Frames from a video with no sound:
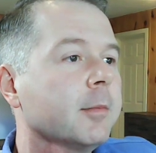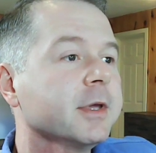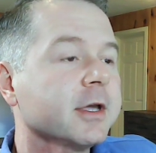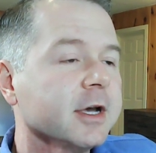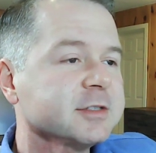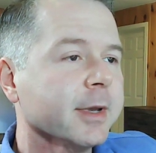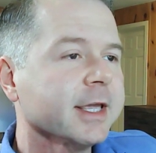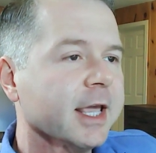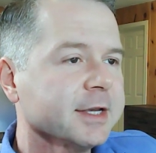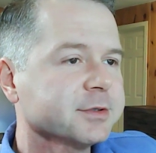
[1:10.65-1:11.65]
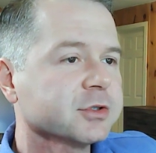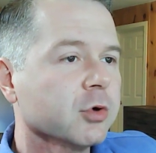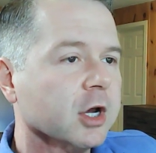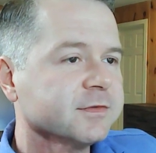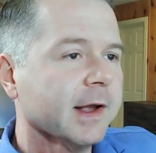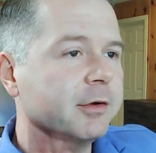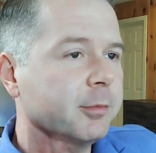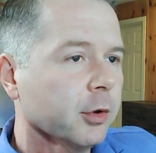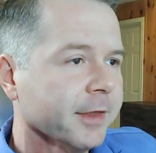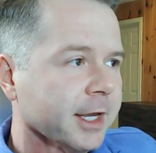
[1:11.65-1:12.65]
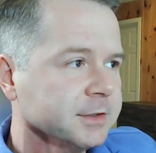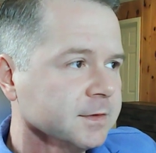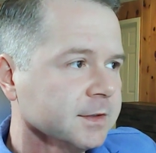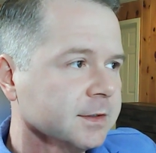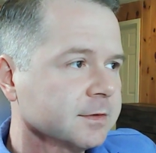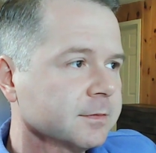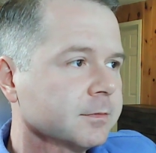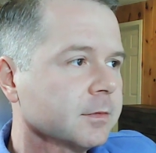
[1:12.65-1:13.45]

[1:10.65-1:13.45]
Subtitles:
because my case was cross-filed with both agencies.